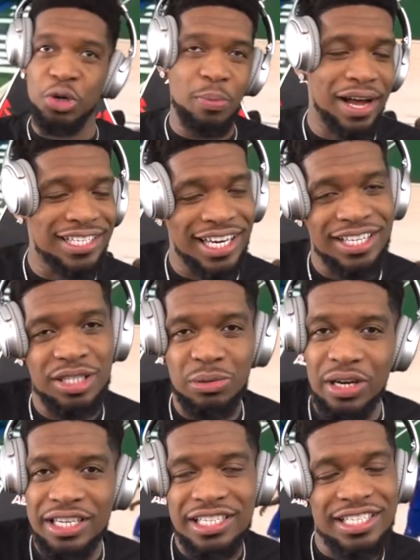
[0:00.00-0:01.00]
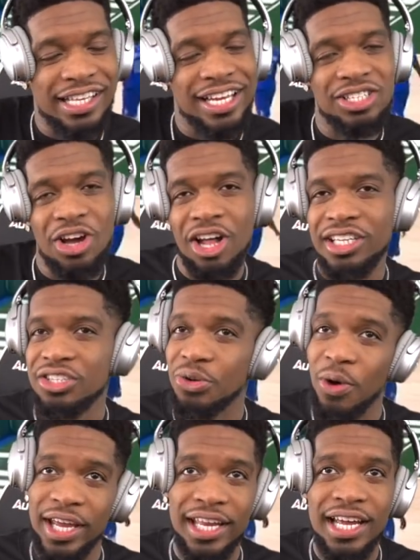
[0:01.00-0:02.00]
too much. I just want to just let y'all enjoy
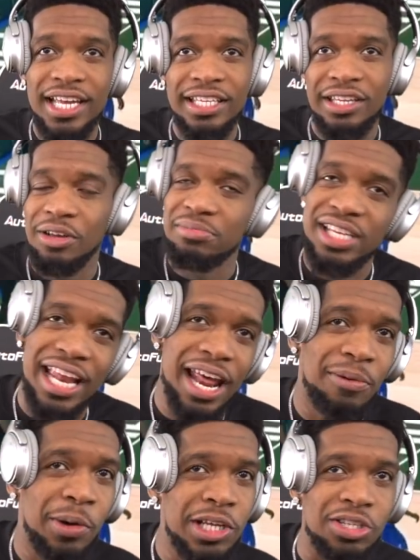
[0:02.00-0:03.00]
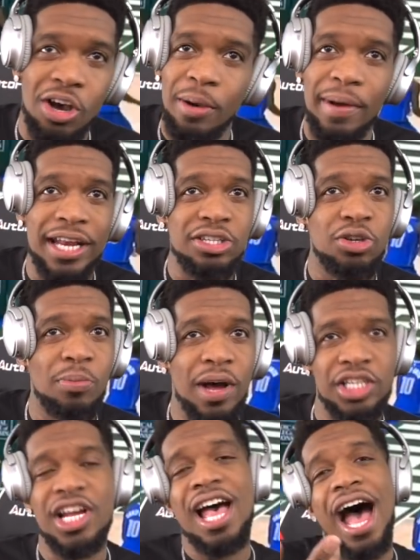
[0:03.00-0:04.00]
it. You know what I'm saying? I don't want to talk about it too much.